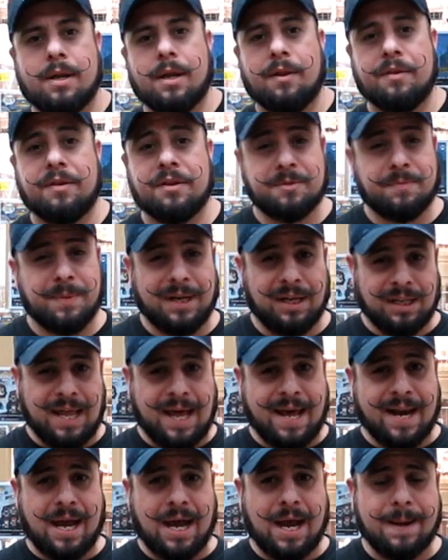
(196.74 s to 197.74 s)
Now, there's been a
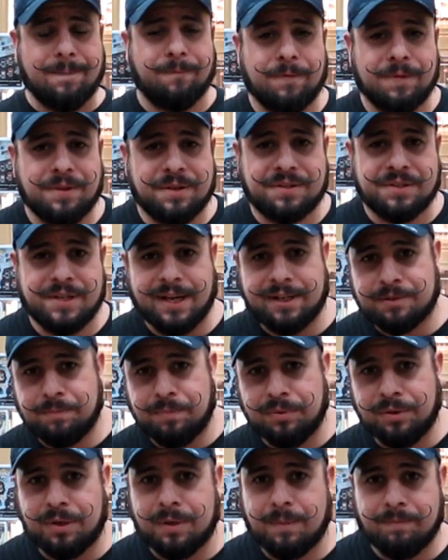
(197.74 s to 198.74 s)
lot of hype for this next
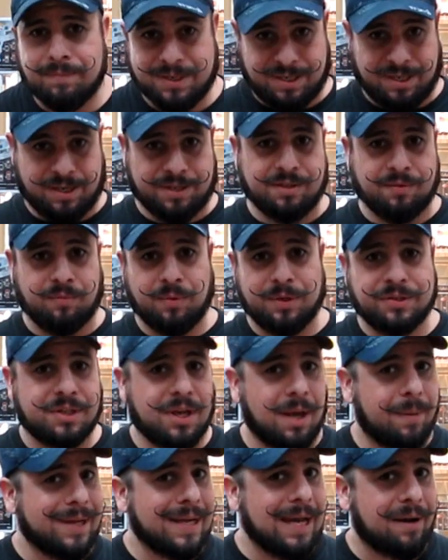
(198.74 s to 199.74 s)
book because of what's
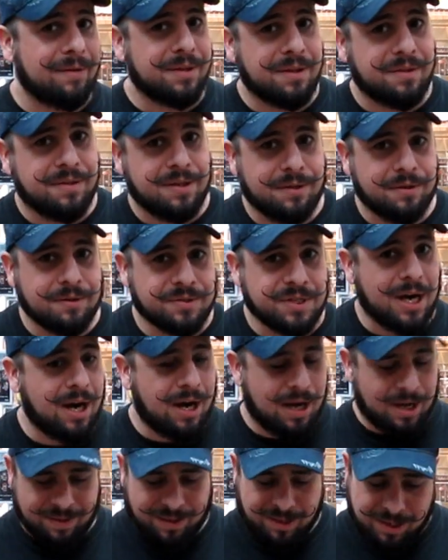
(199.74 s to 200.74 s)
coming out in the theaters
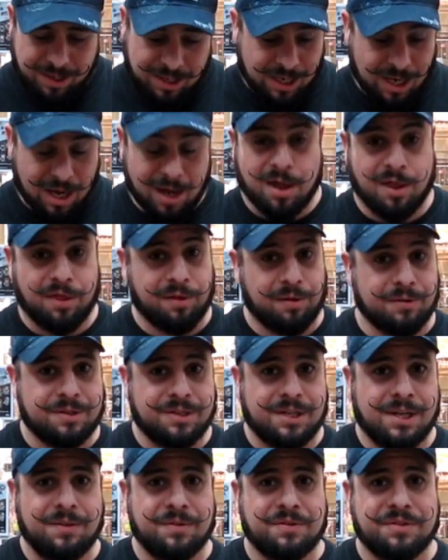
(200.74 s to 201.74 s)
on the
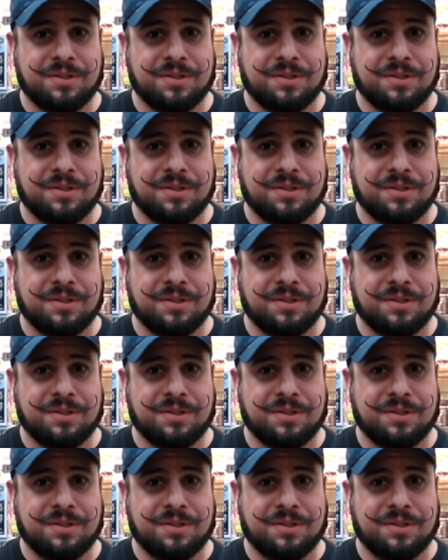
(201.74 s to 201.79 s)
13th.